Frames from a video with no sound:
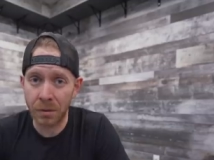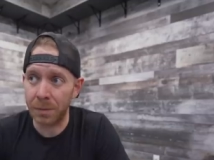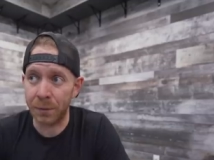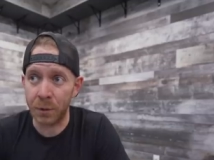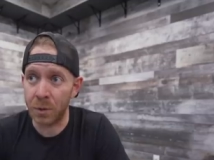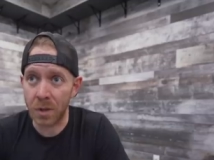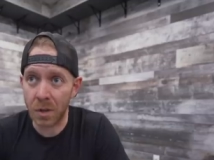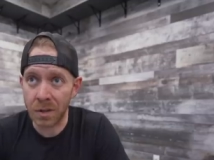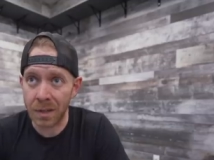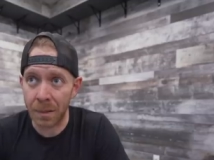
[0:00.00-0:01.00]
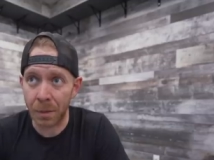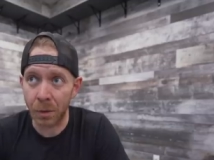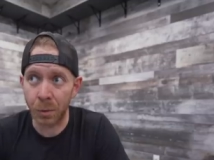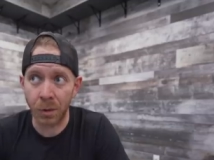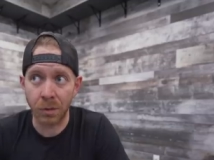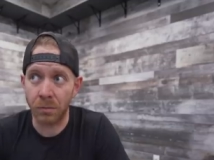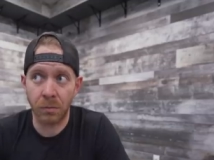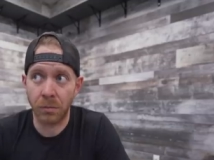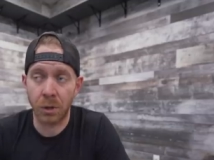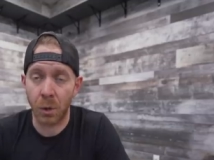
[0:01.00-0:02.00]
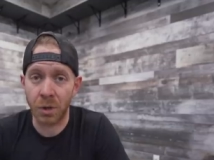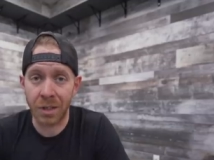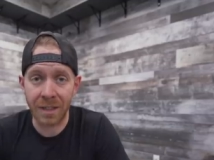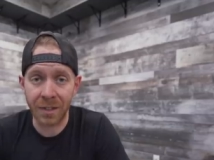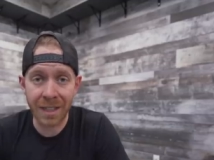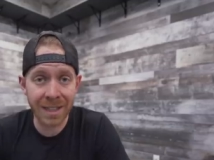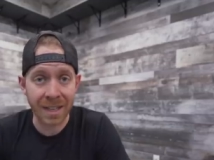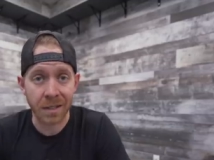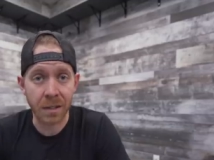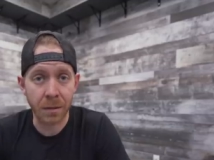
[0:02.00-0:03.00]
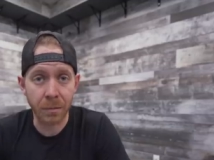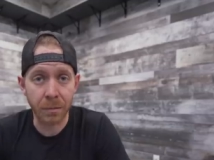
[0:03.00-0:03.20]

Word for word: but if it was all simple, would coaches even exist?